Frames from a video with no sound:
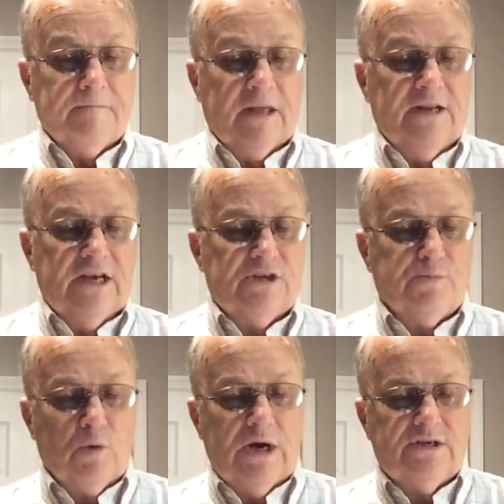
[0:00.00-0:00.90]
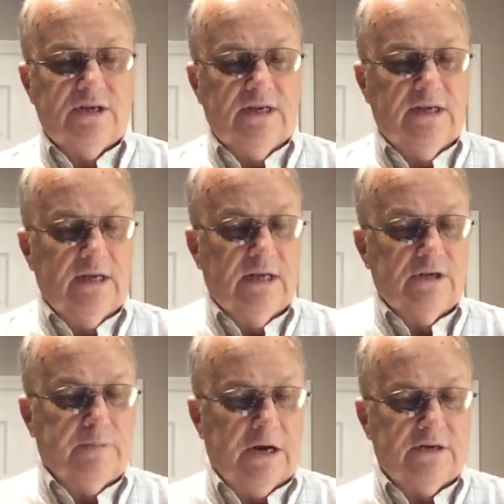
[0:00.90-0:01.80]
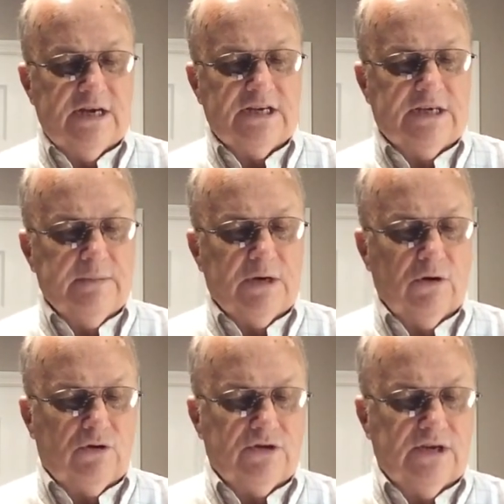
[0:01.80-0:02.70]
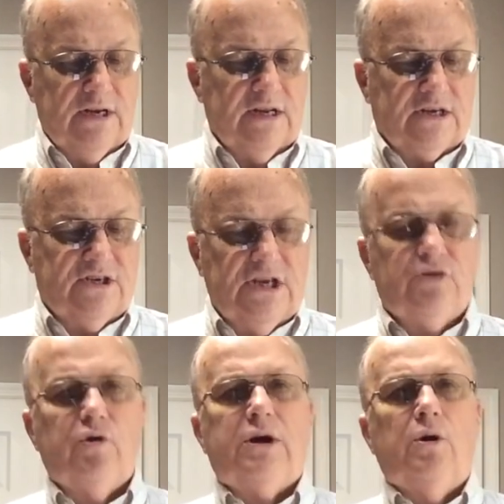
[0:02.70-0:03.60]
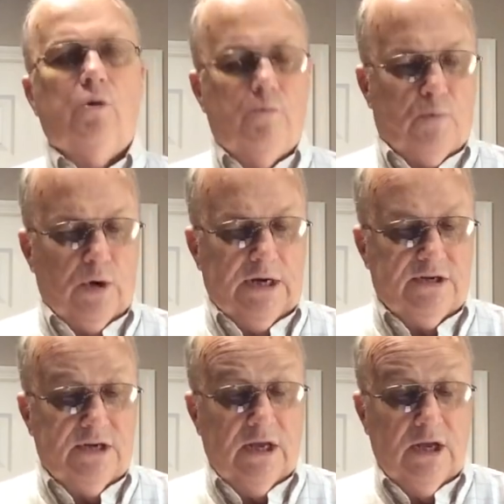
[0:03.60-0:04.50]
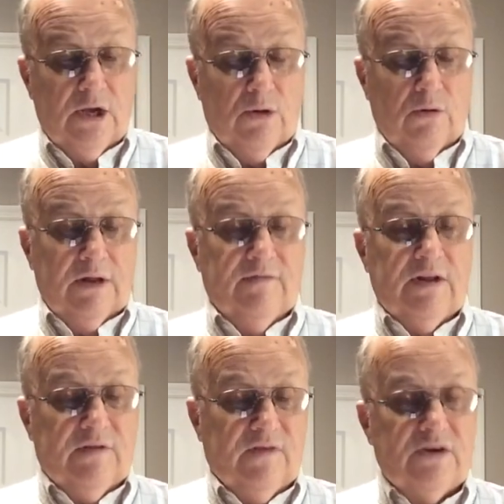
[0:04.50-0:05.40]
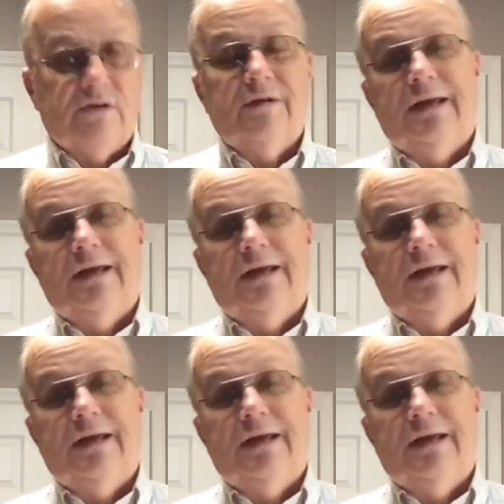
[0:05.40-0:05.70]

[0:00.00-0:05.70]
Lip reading: In desperation, parents asked him to go to see an eccentric old priest who lived in the village.